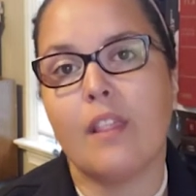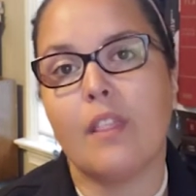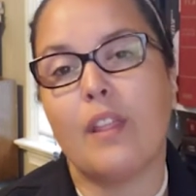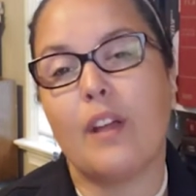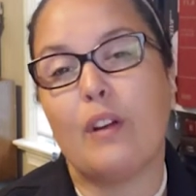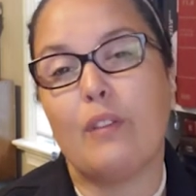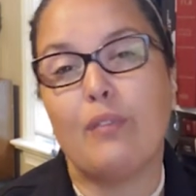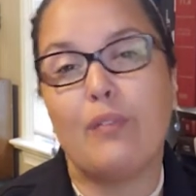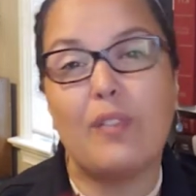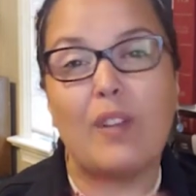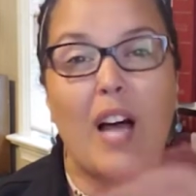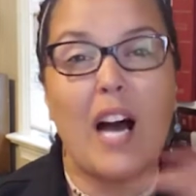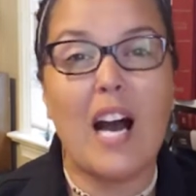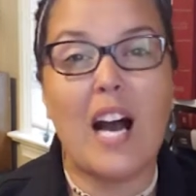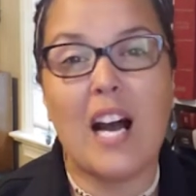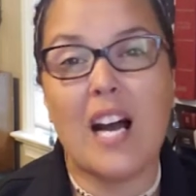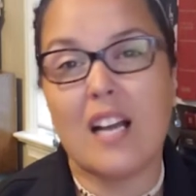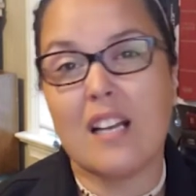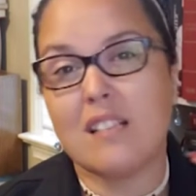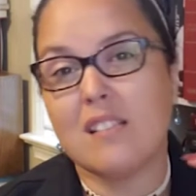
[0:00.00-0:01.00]
their
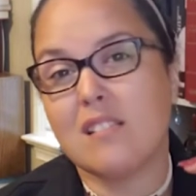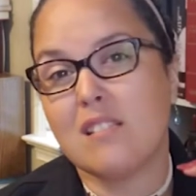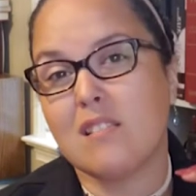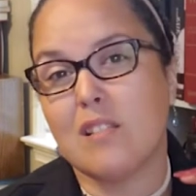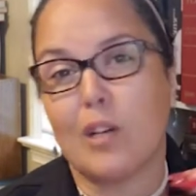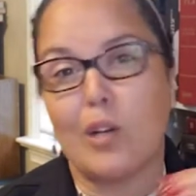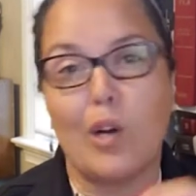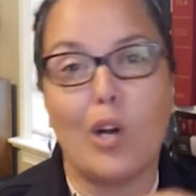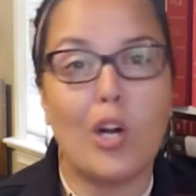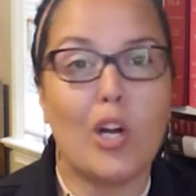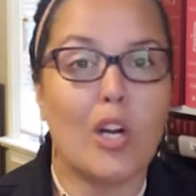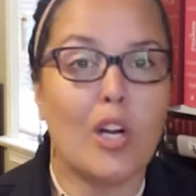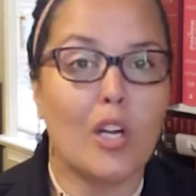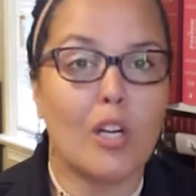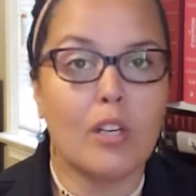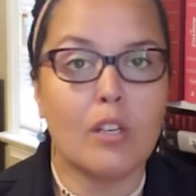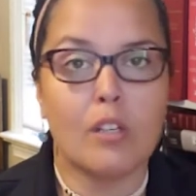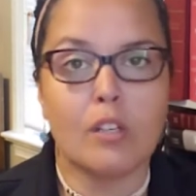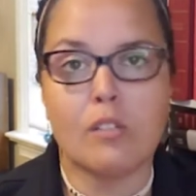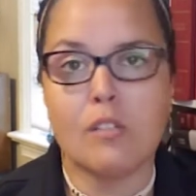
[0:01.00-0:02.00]
flocks, their
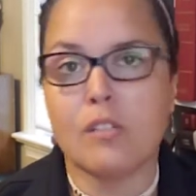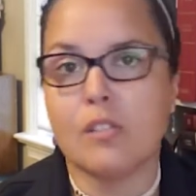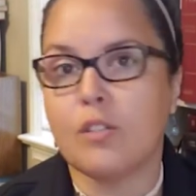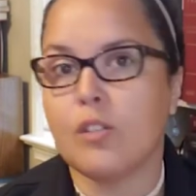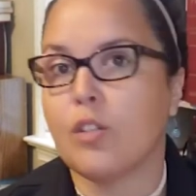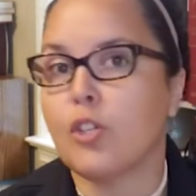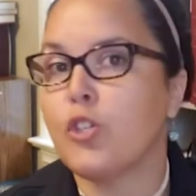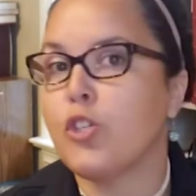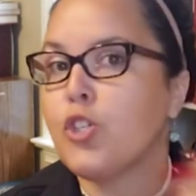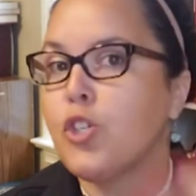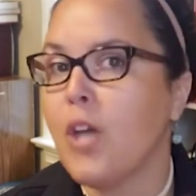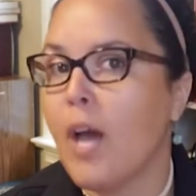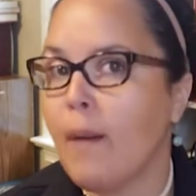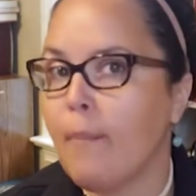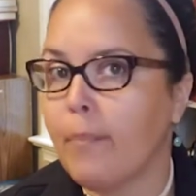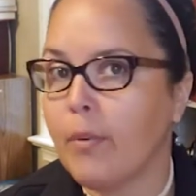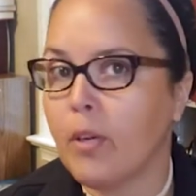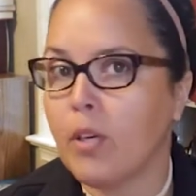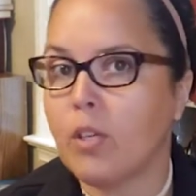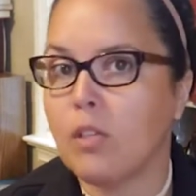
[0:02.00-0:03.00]
herds, their
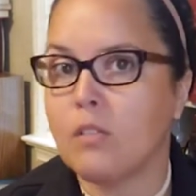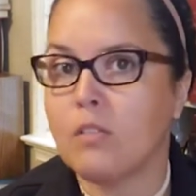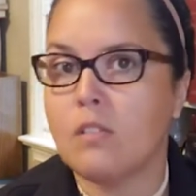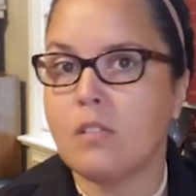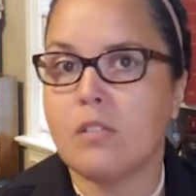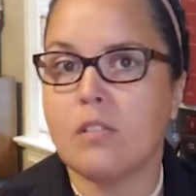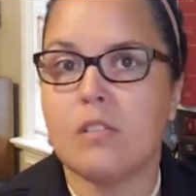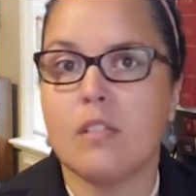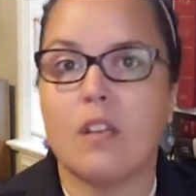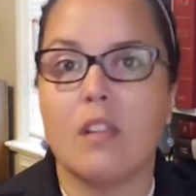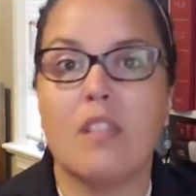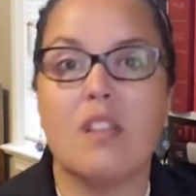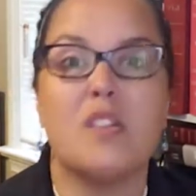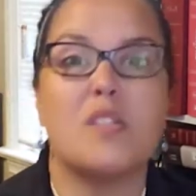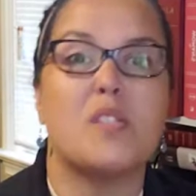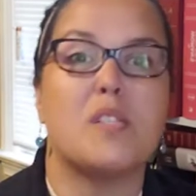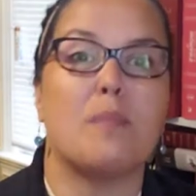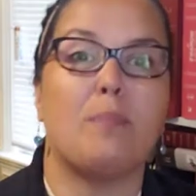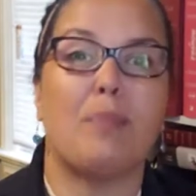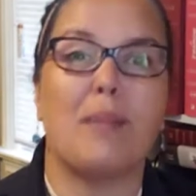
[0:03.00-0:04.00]
shepherds, their
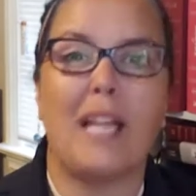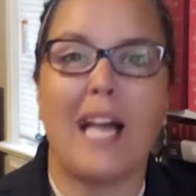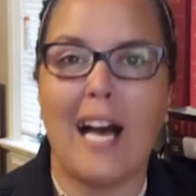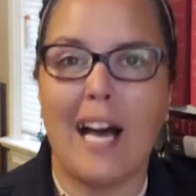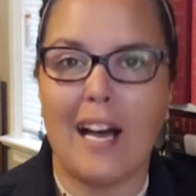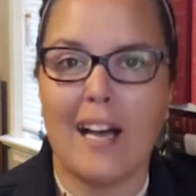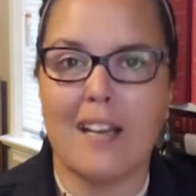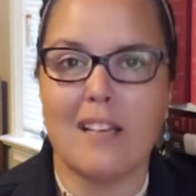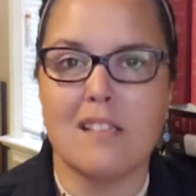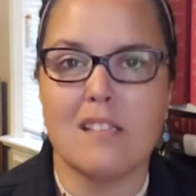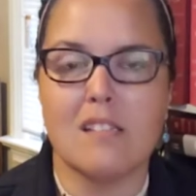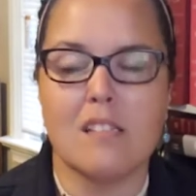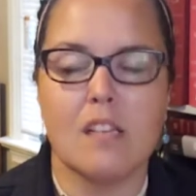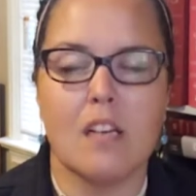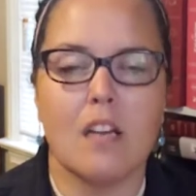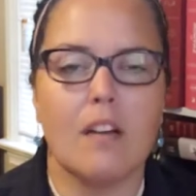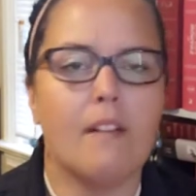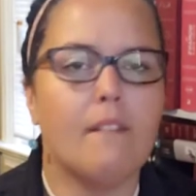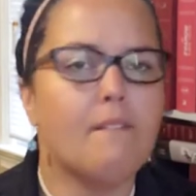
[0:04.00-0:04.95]
supplies.